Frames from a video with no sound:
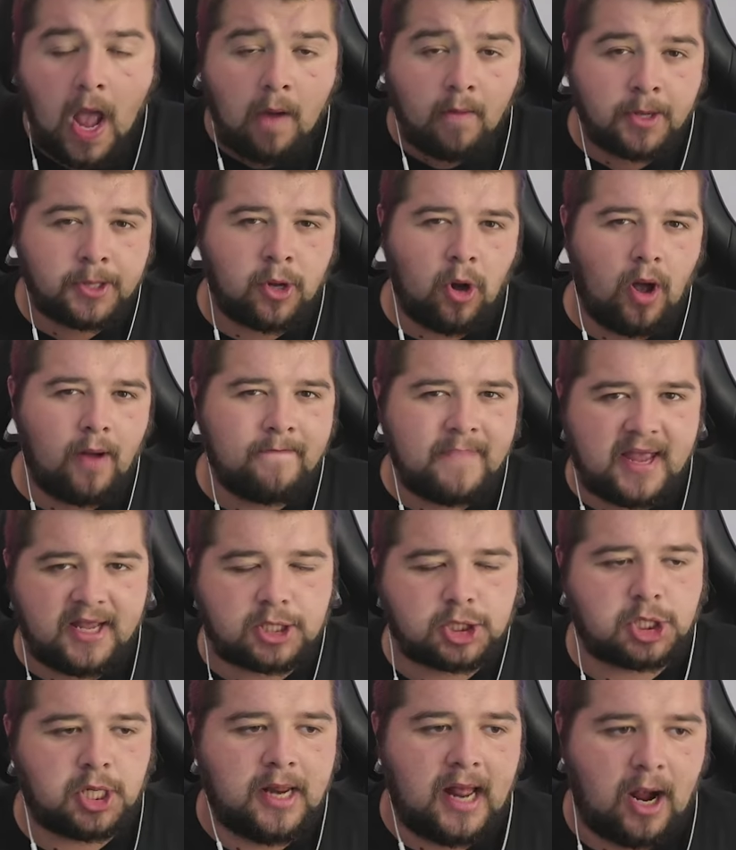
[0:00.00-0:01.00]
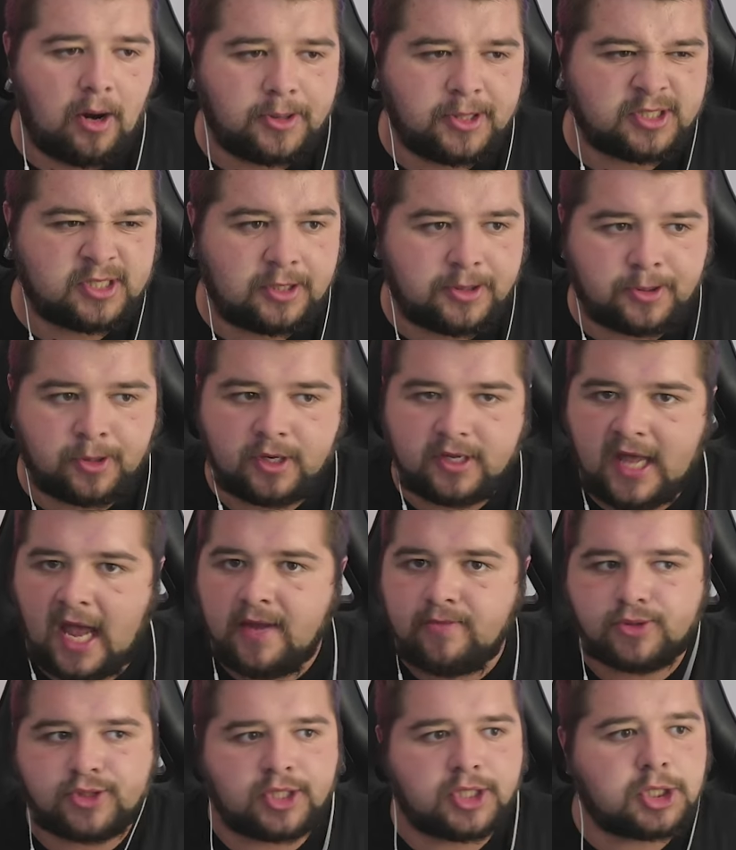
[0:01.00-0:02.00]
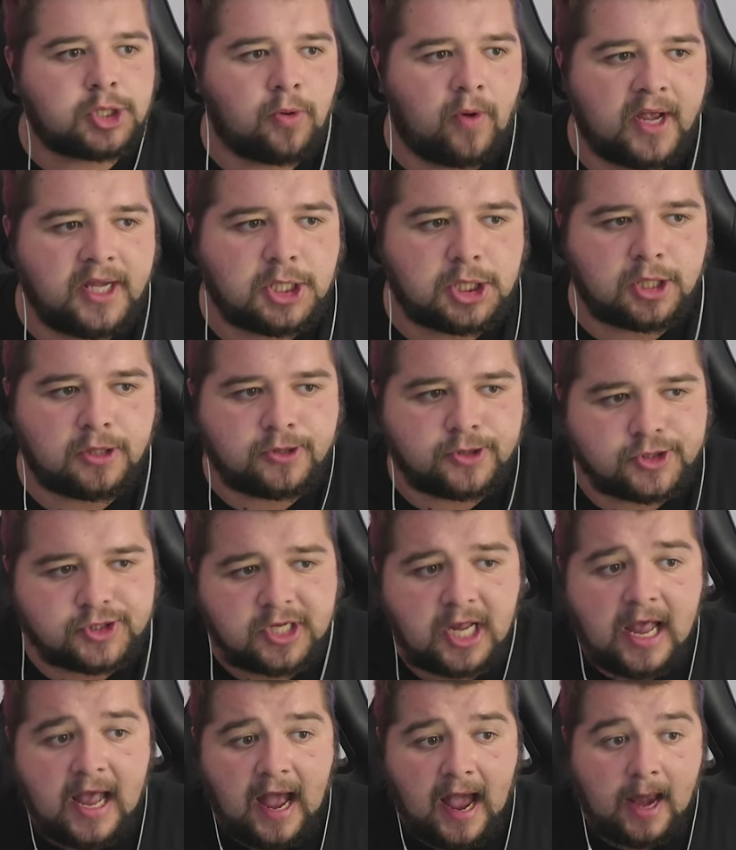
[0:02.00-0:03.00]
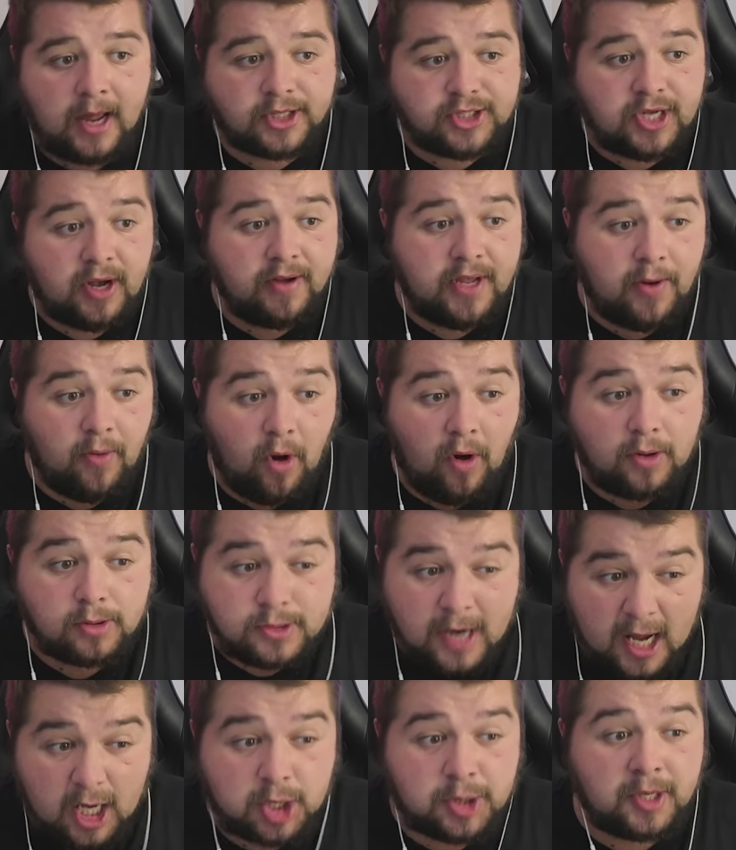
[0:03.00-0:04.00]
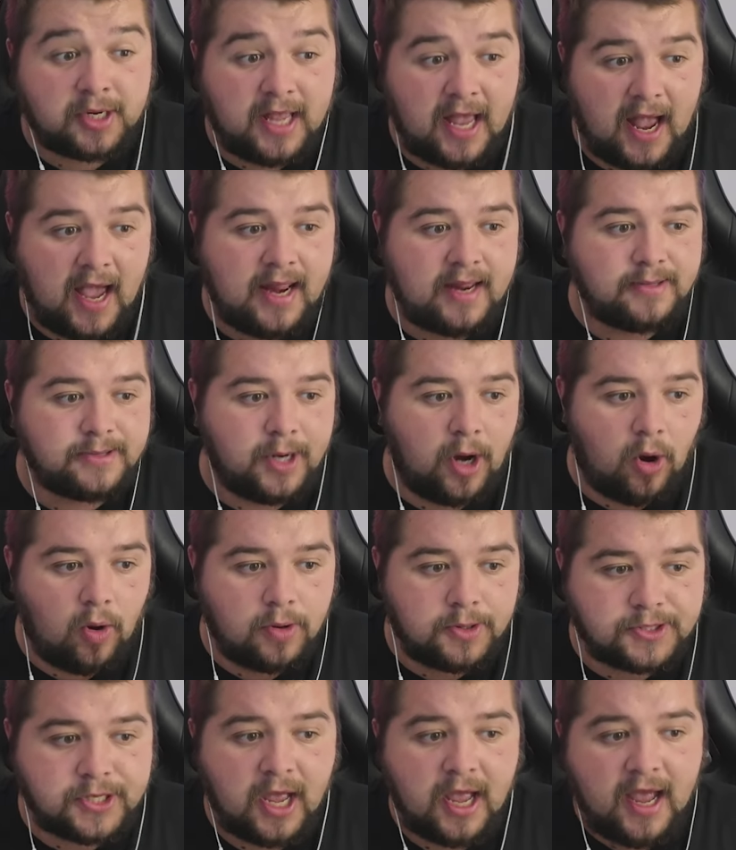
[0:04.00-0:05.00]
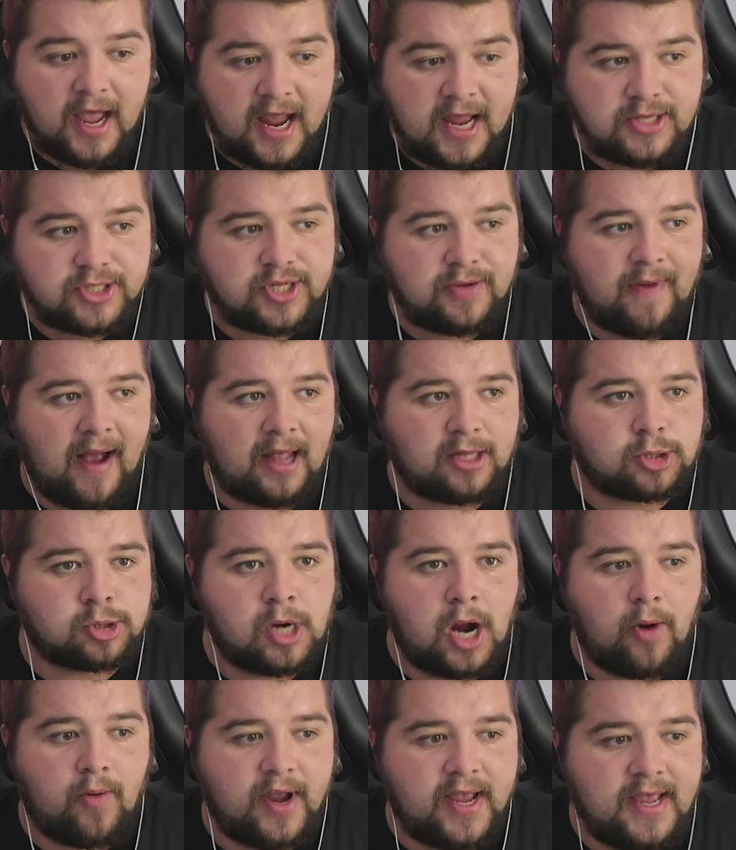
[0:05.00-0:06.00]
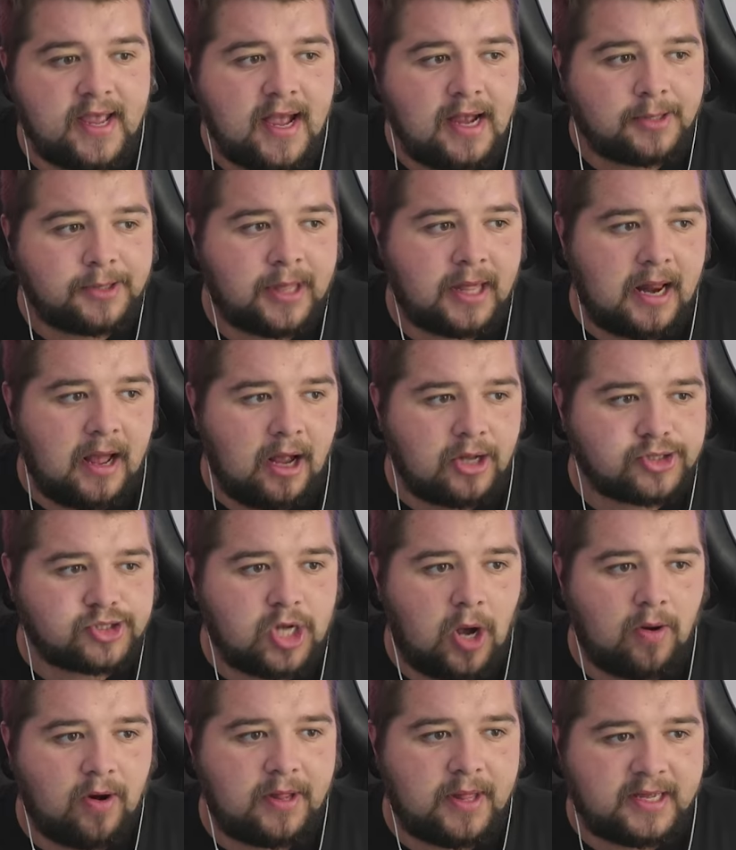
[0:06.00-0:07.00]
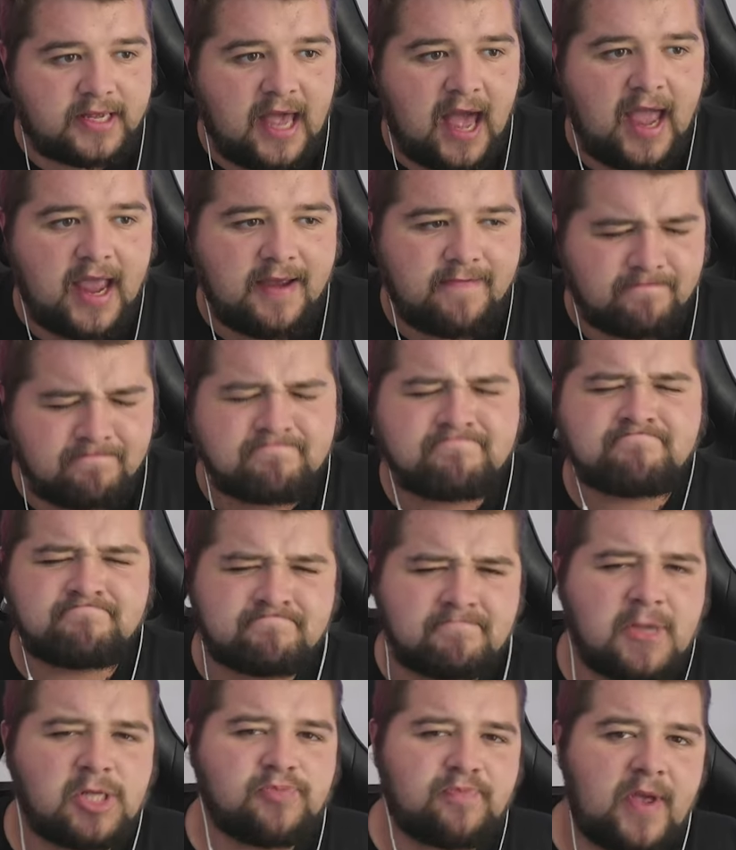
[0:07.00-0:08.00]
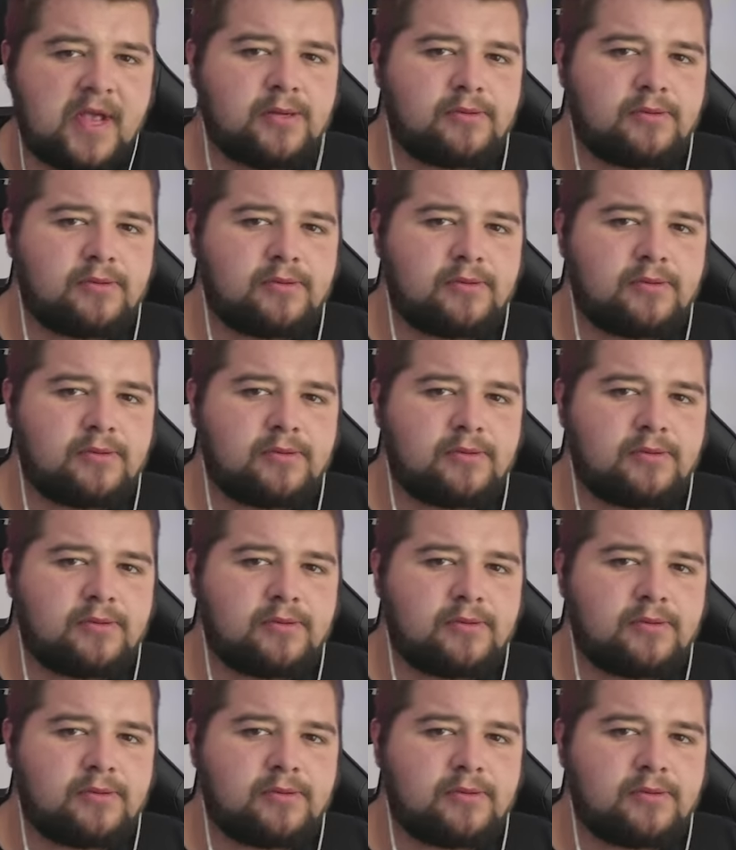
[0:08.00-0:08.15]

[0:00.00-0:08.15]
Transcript: We've got a mixture now for different game situations, and I tell you what, Rashford getting involved into Mazraoui for the last goal of the game. It's big